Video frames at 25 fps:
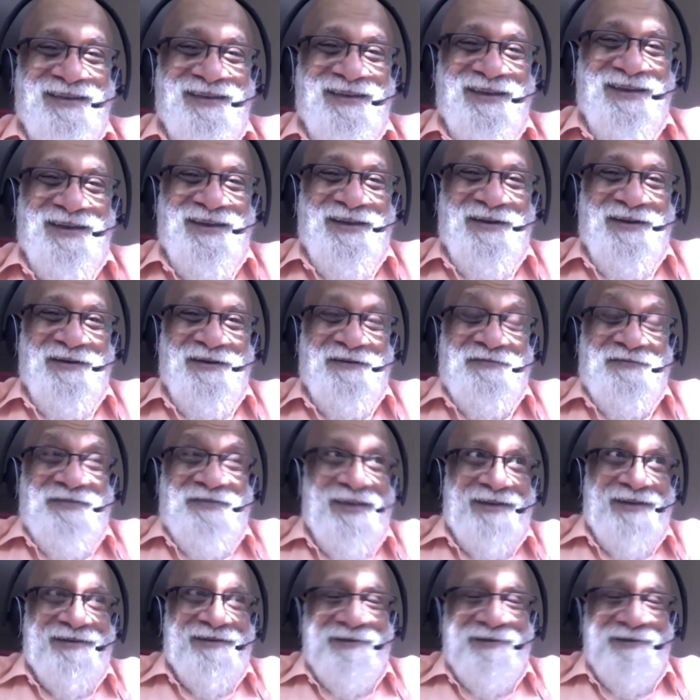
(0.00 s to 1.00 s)
You know,
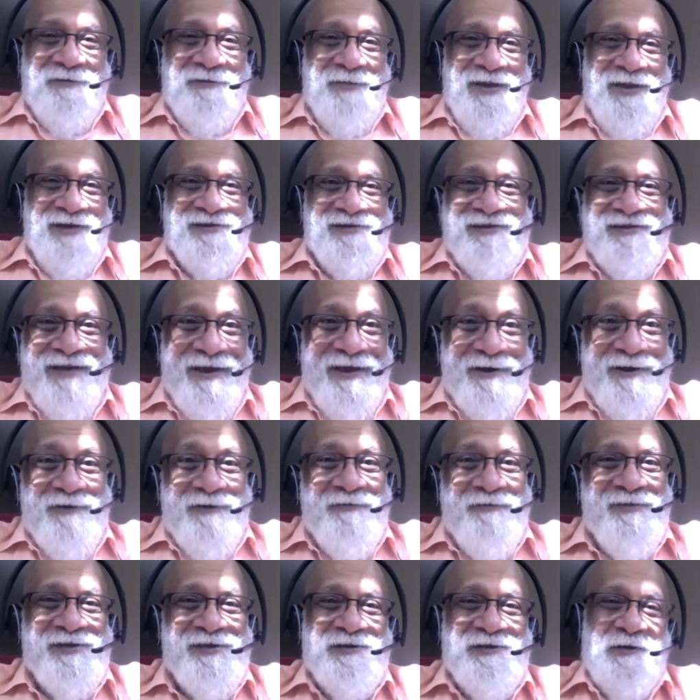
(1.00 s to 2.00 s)
that remains kind
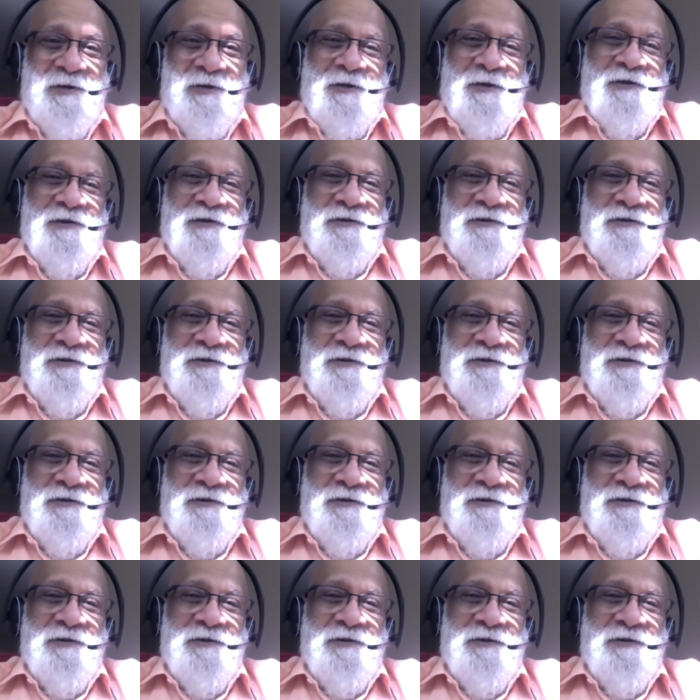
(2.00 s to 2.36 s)
of mystical.